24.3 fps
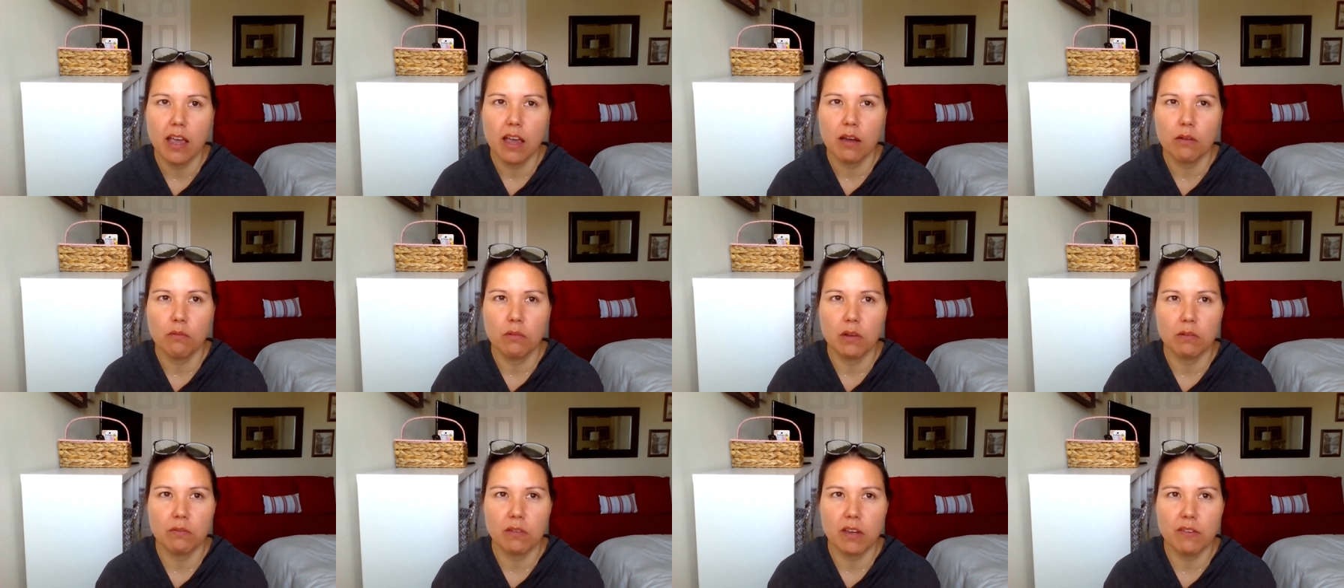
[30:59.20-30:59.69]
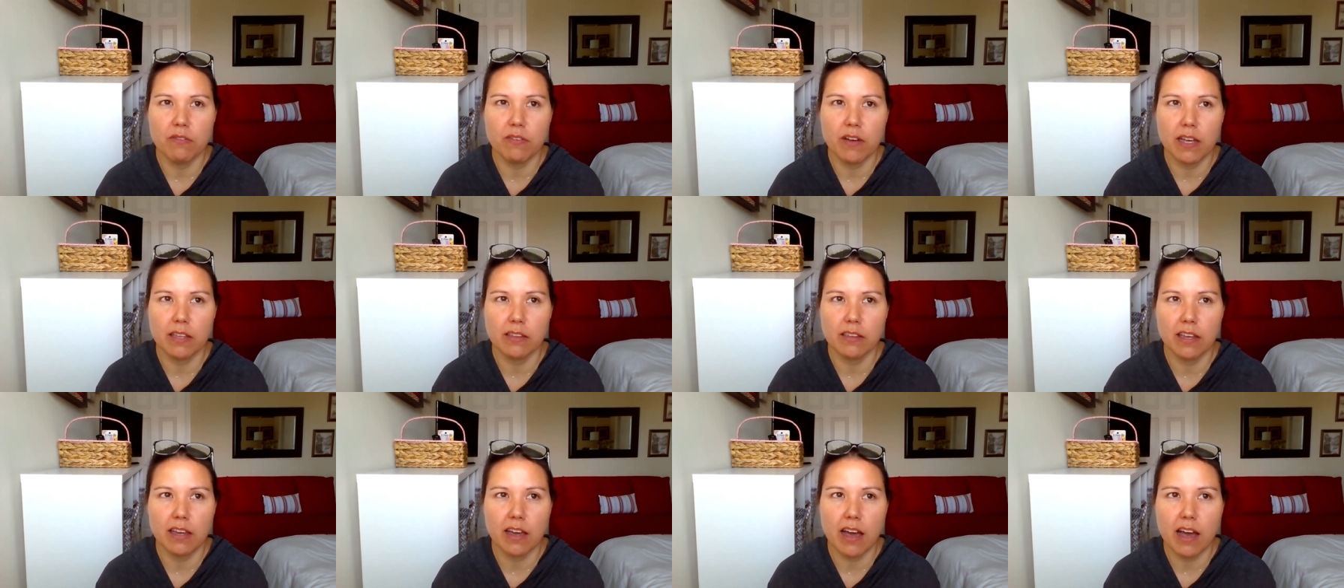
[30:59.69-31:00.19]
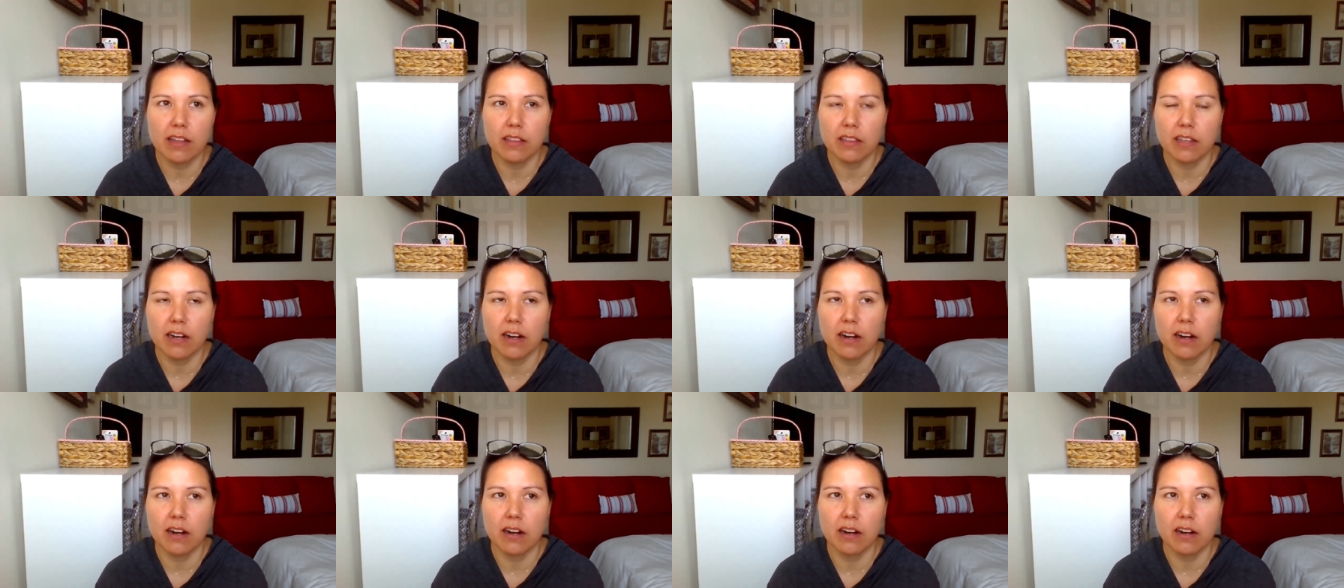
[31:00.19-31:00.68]
when we finally got
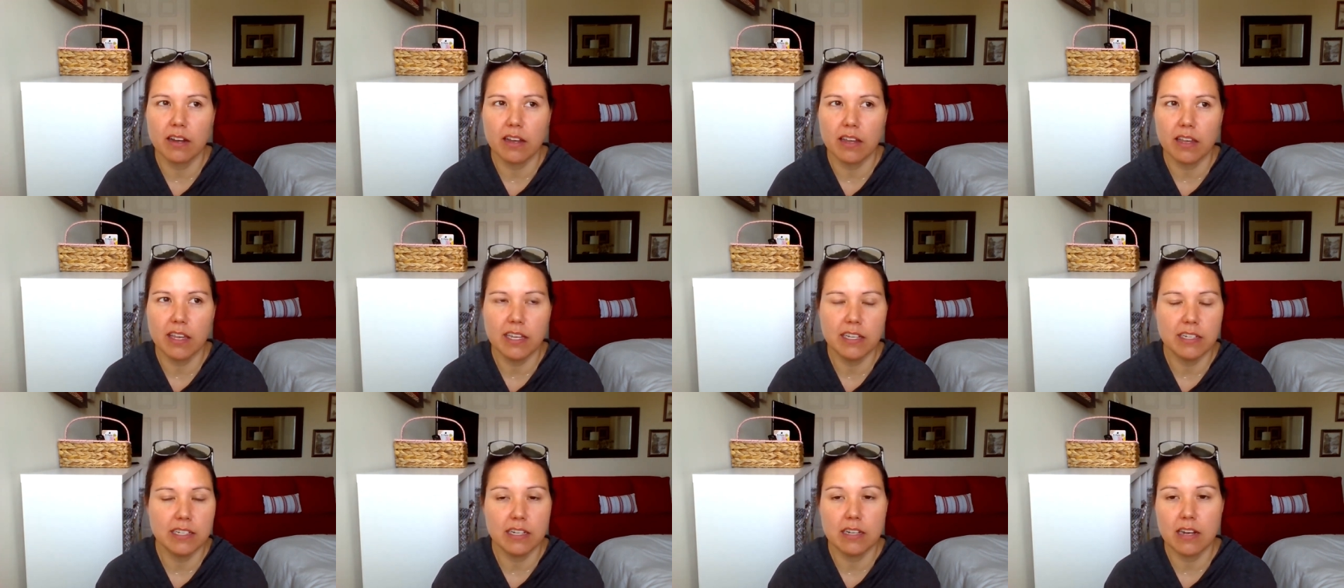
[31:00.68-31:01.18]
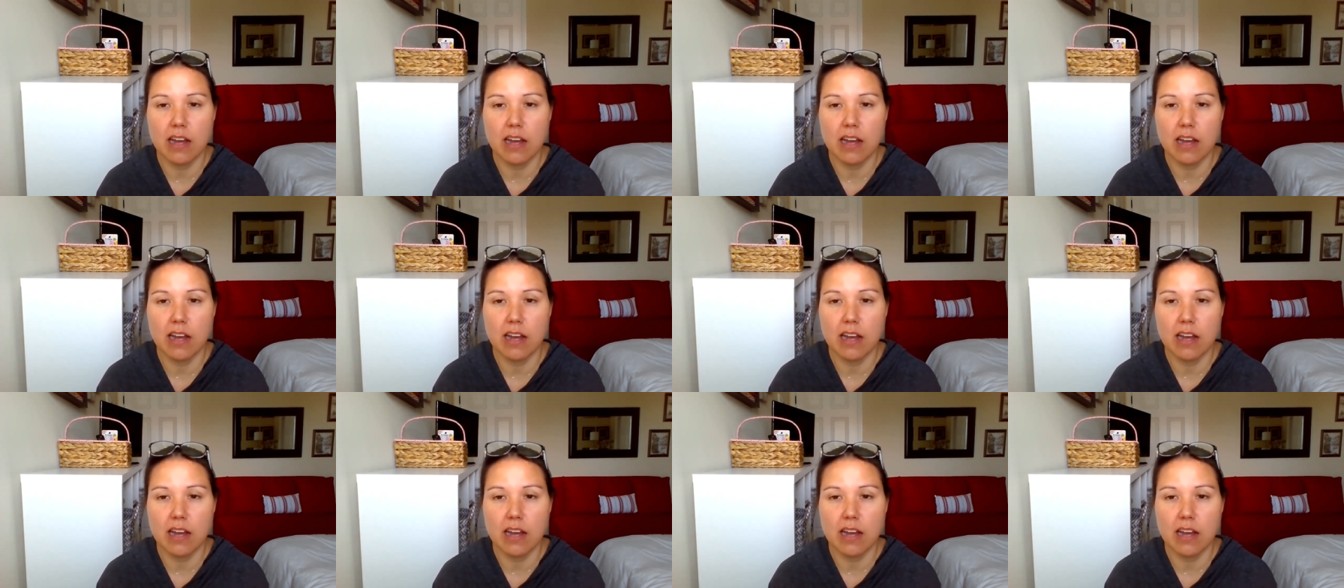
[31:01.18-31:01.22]
there, he did